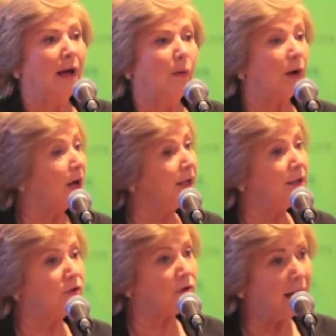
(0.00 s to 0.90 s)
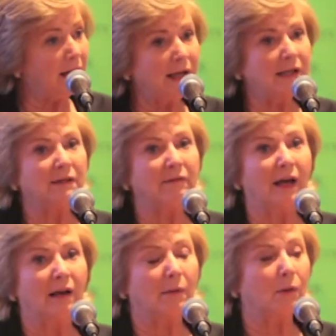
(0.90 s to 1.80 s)
What kind of training is
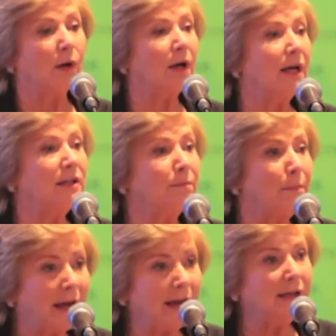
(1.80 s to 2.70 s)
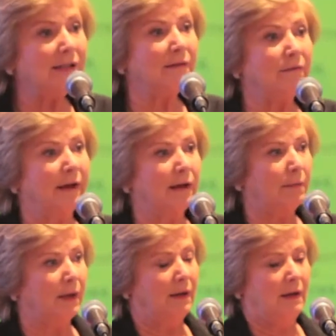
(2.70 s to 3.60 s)
available? What kind of pay is
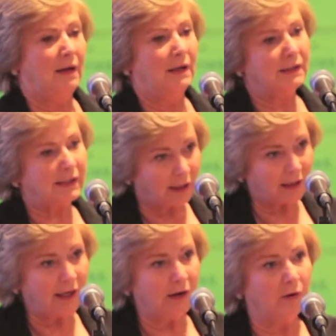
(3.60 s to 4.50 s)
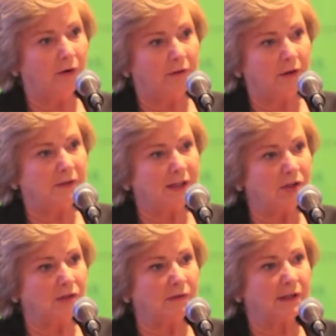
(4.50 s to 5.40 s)
available? Suddenly all of those
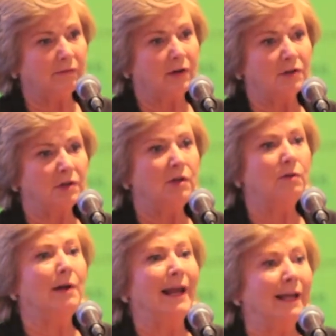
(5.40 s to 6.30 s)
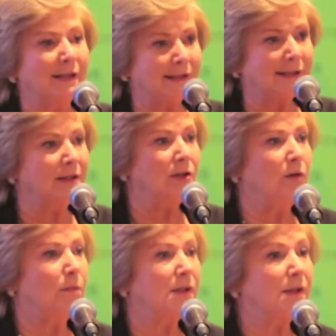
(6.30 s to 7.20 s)
issues have got a new lens and a new
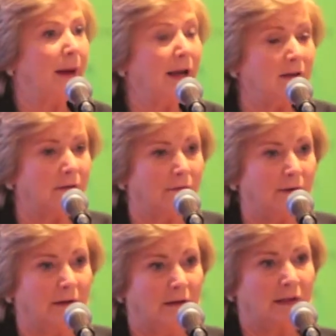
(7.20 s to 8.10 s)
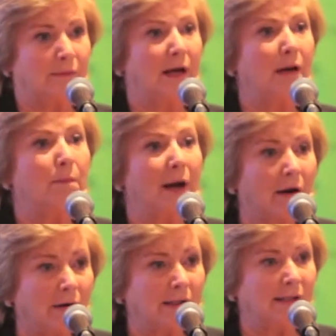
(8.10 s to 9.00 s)
perspective. And I think there's many
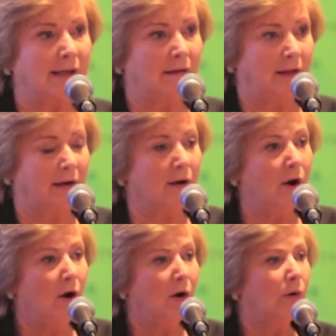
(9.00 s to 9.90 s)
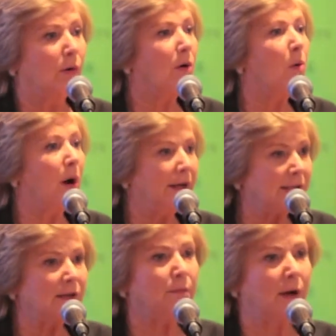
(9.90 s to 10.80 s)
parents out there who are quite
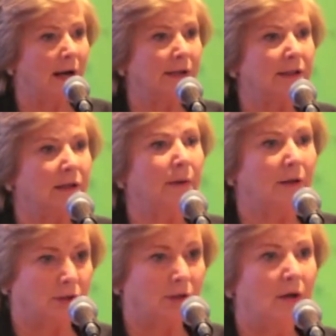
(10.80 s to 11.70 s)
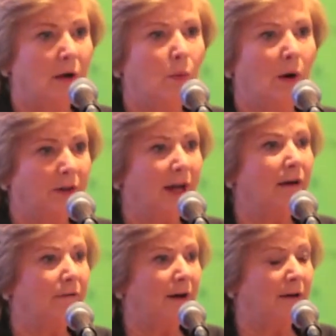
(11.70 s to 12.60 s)
surprised about what they
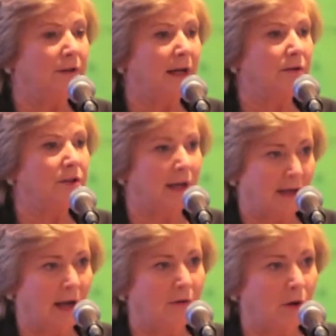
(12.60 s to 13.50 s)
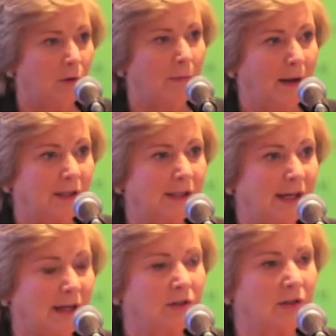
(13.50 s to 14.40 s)
have found out and now know about the
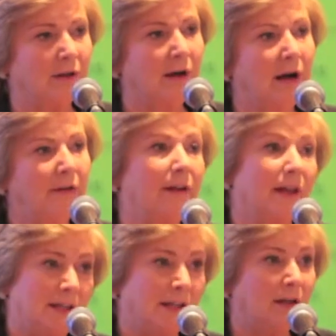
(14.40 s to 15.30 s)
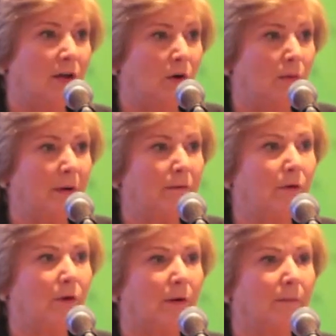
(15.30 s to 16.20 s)
sector that they didn't know
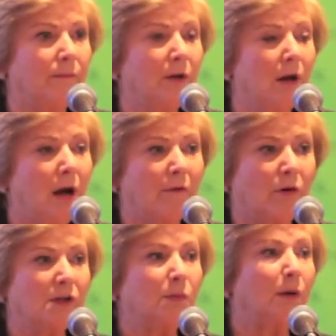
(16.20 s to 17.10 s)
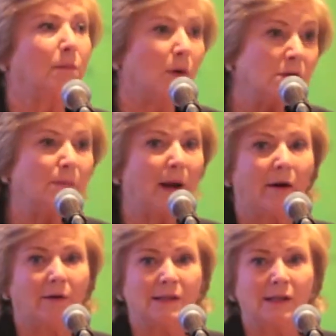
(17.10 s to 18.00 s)
before. Of course, what most
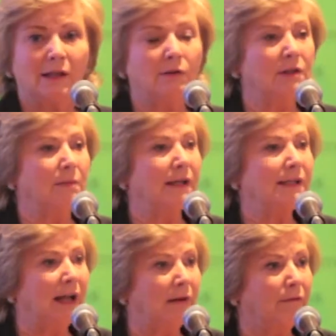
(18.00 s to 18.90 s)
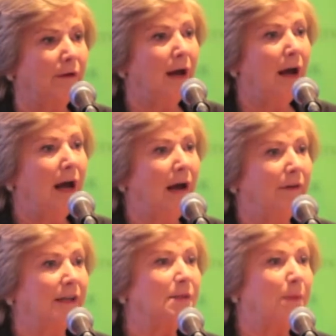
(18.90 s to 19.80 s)
parents, including myself, have
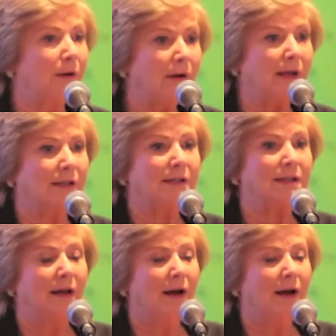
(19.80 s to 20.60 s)
experienced